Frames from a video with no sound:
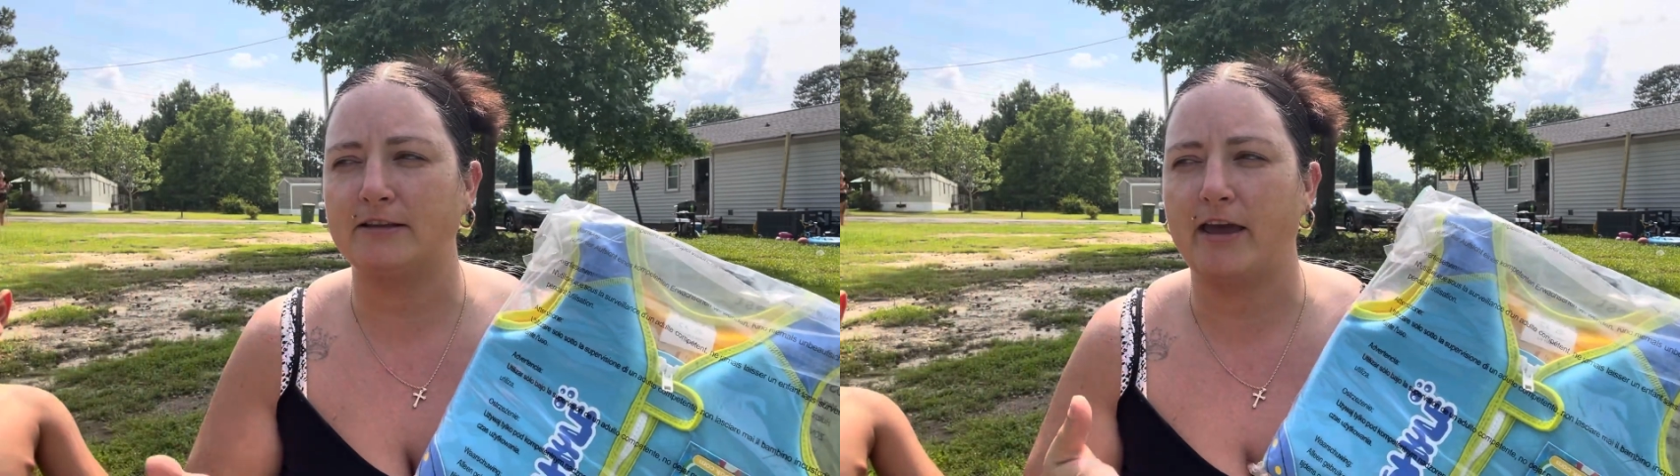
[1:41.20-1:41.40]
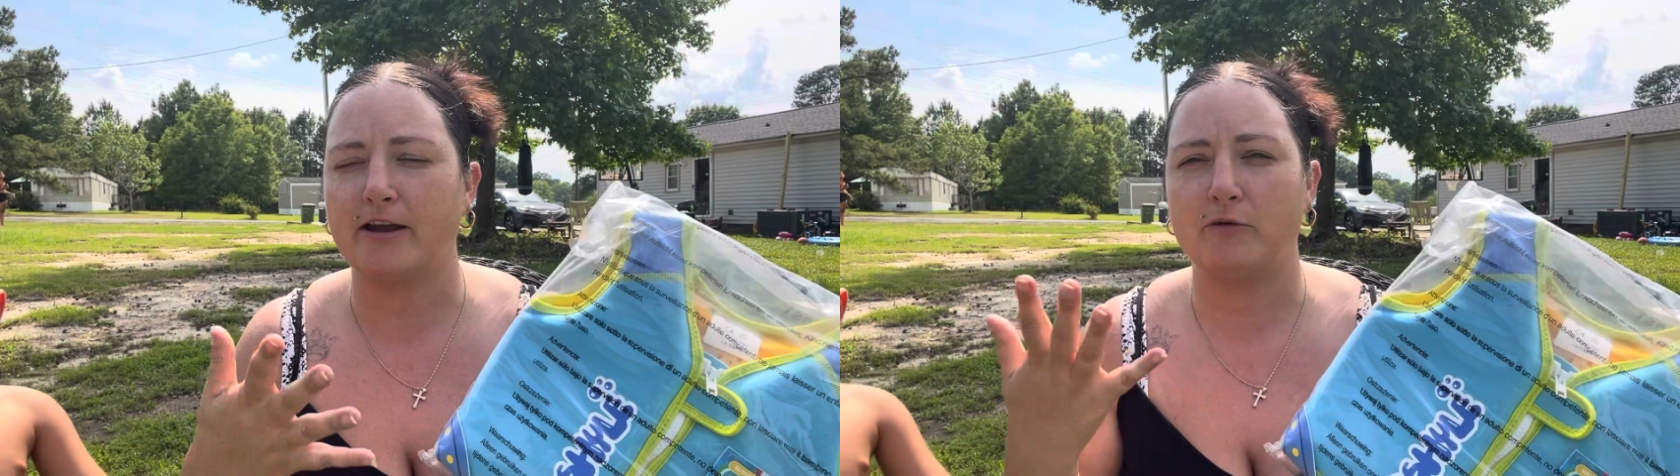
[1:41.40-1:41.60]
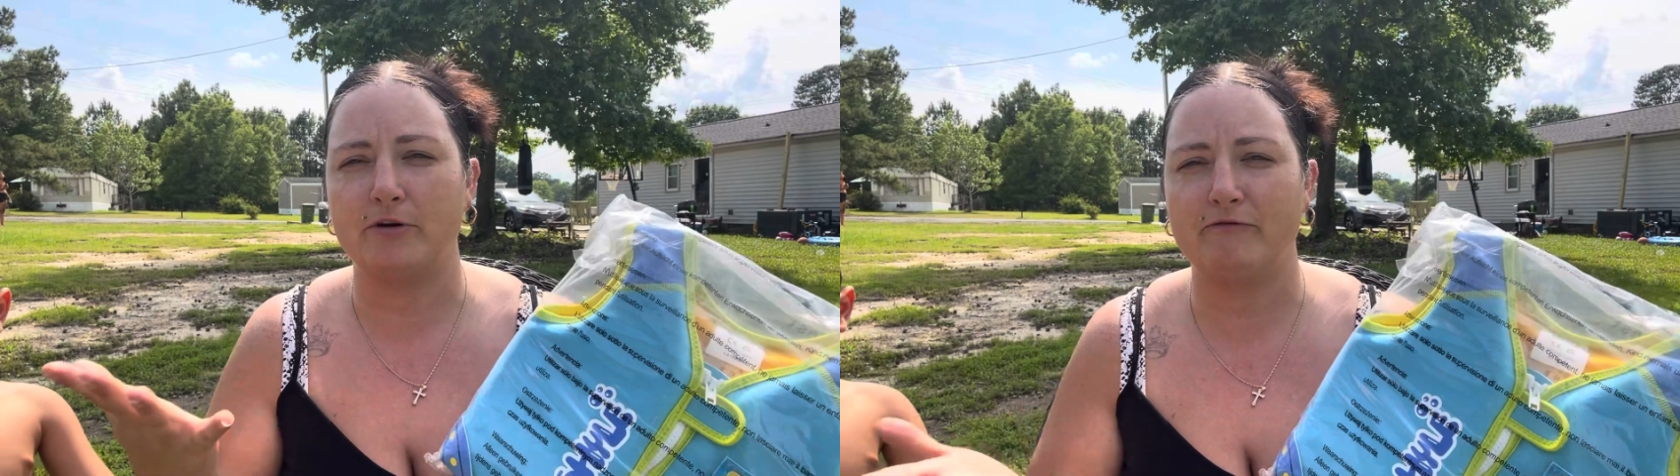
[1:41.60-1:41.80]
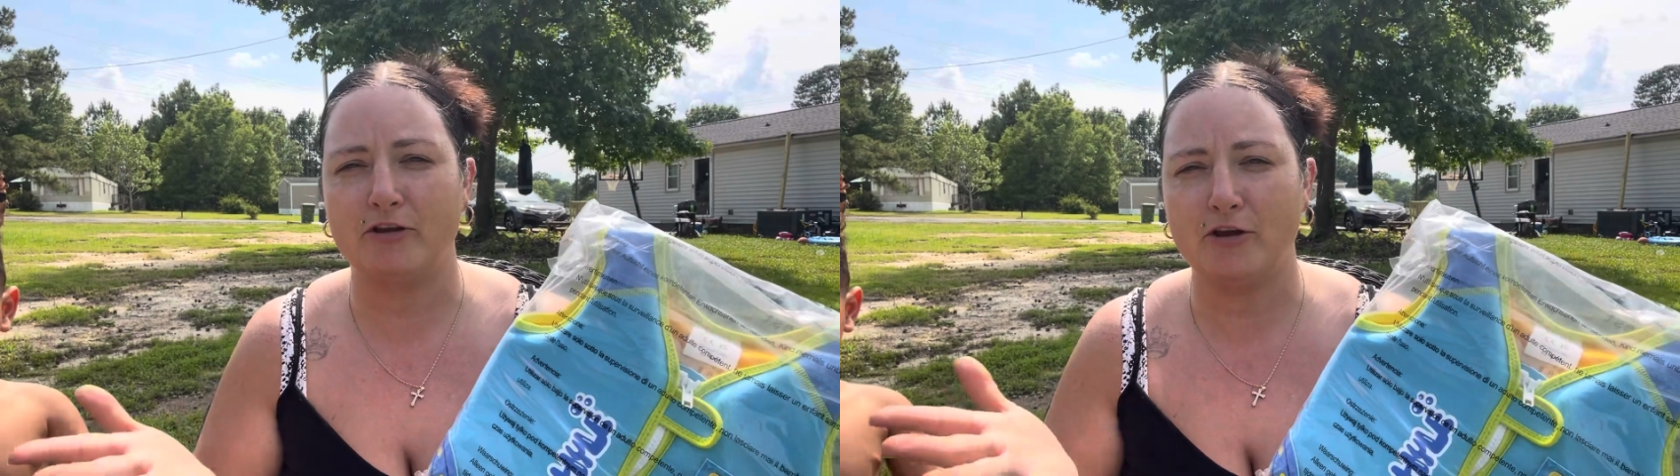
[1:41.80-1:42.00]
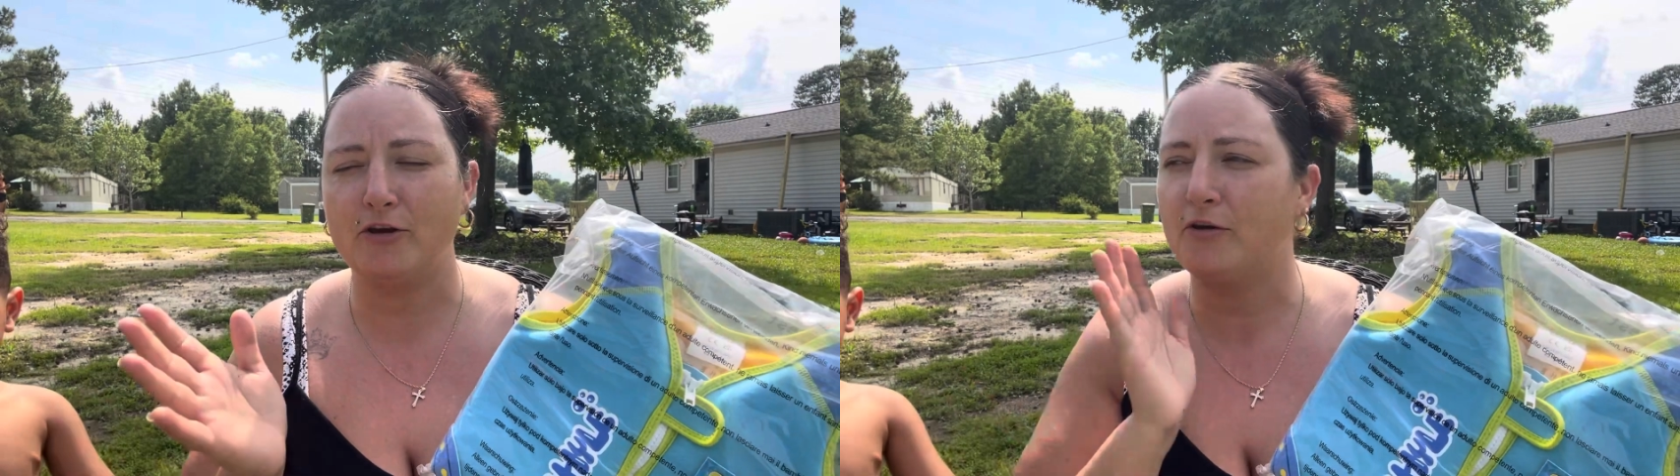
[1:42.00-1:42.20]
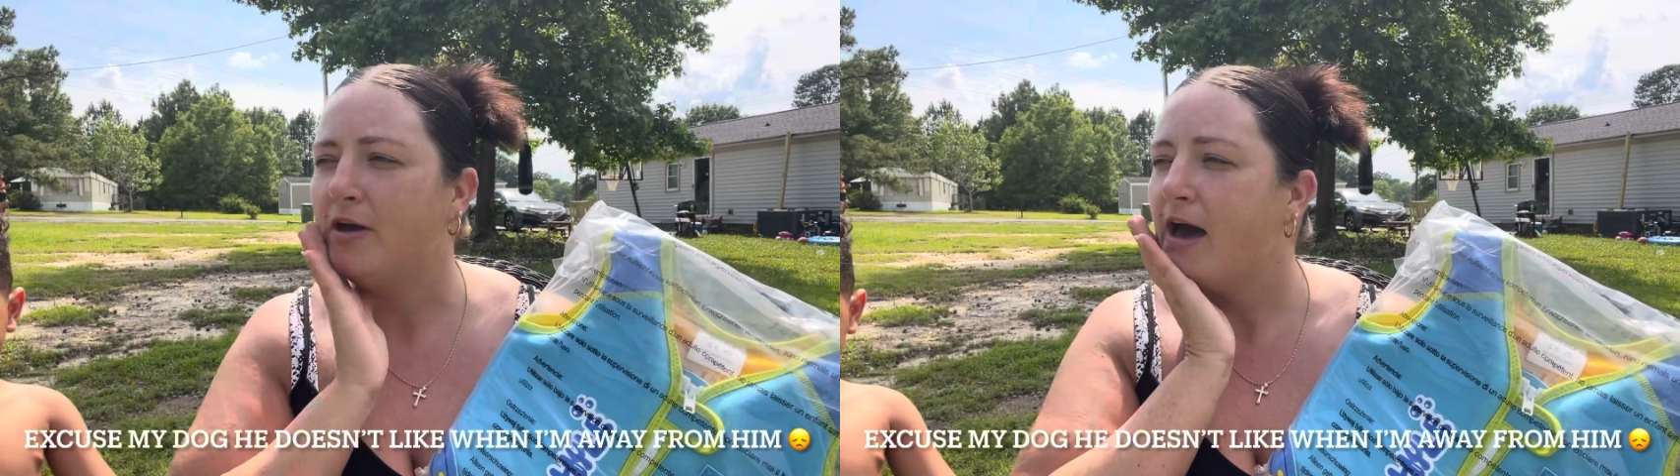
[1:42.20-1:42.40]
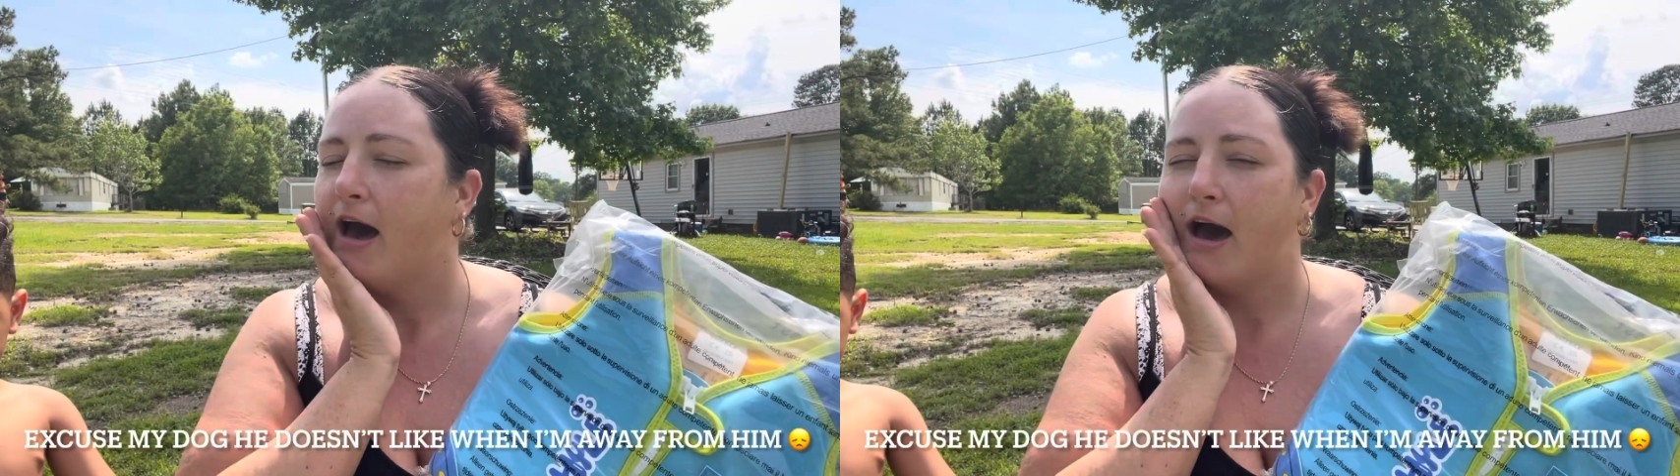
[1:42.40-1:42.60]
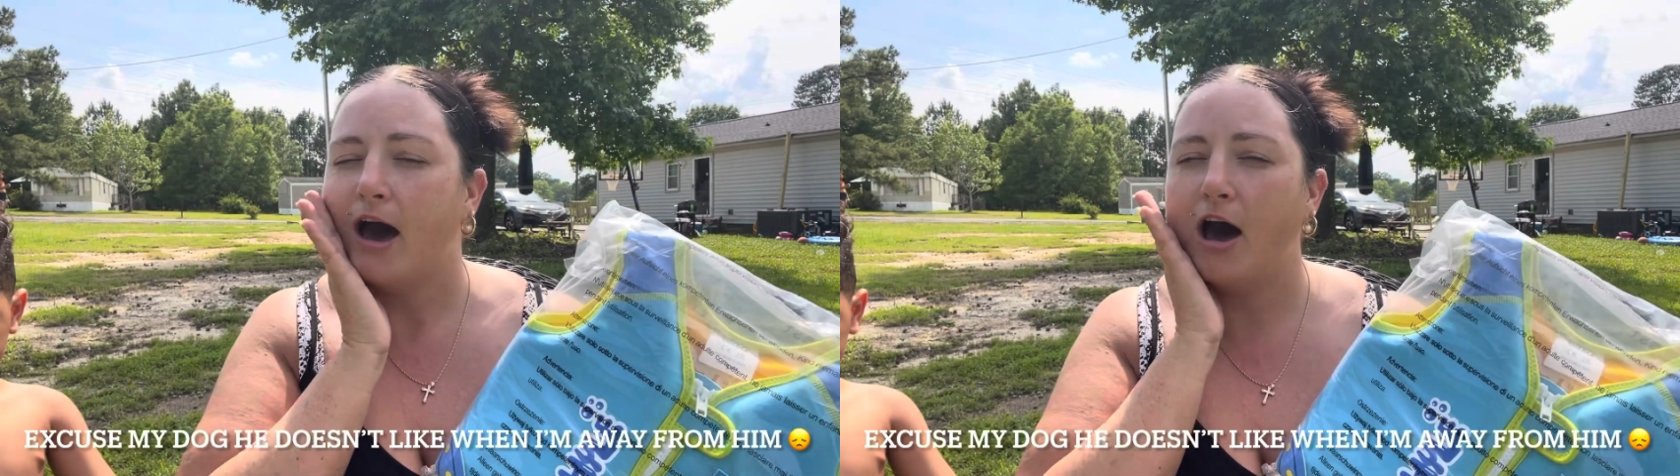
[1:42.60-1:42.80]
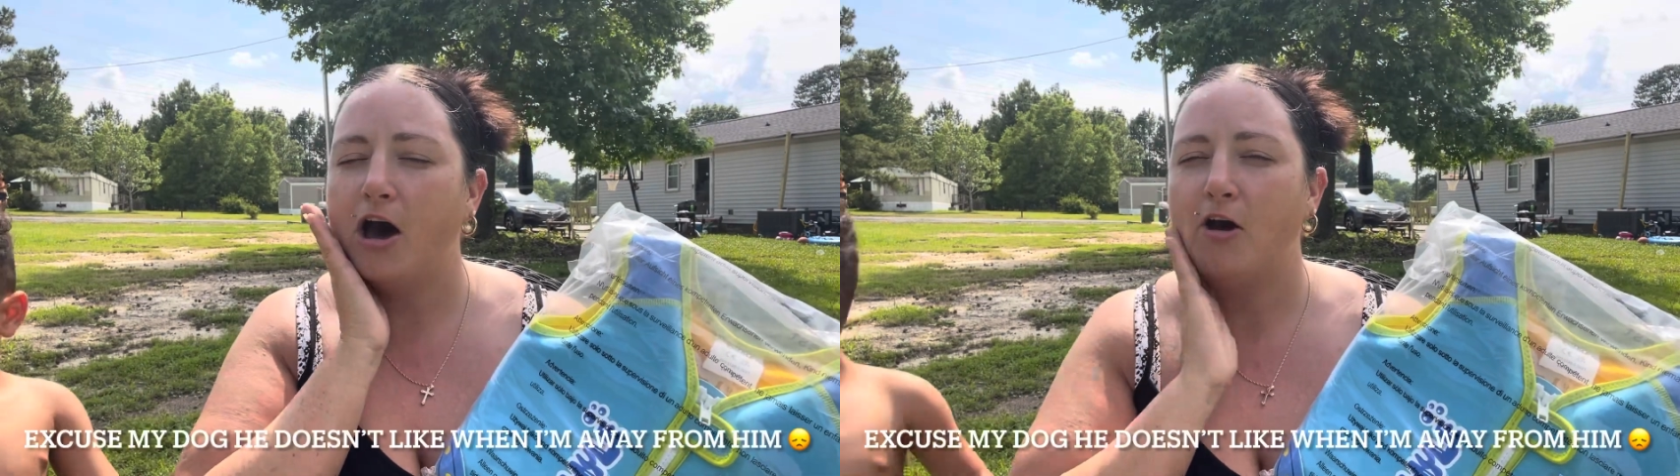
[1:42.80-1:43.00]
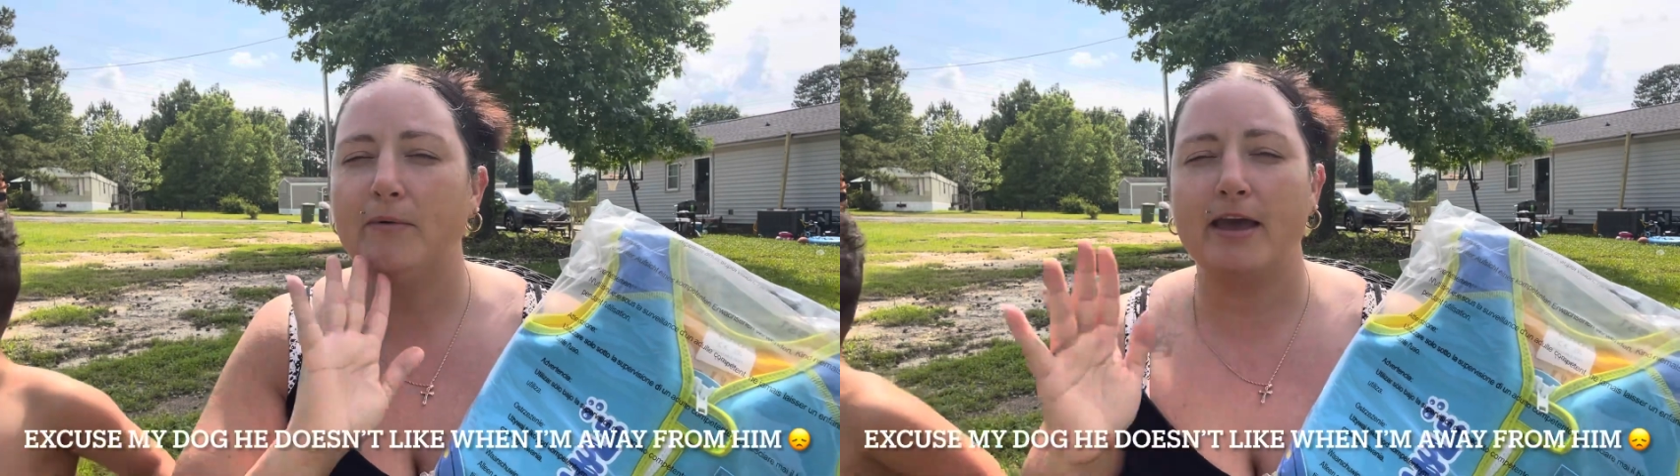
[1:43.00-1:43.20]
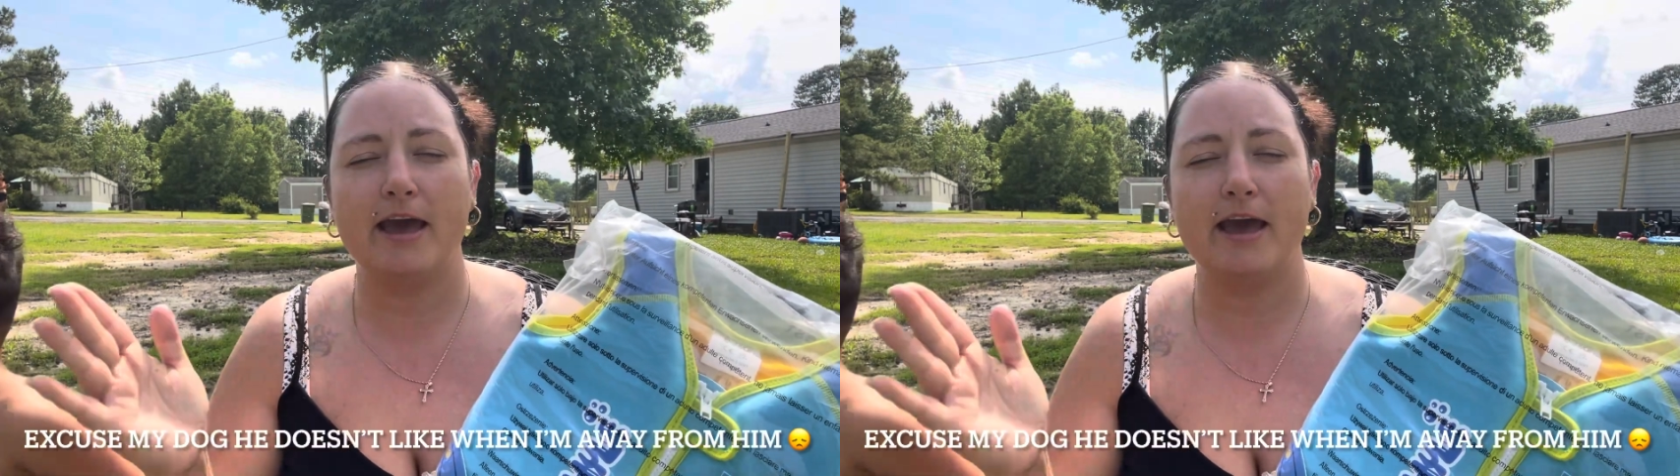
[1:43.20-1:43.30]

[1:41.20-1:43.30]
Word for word: like a review. Um,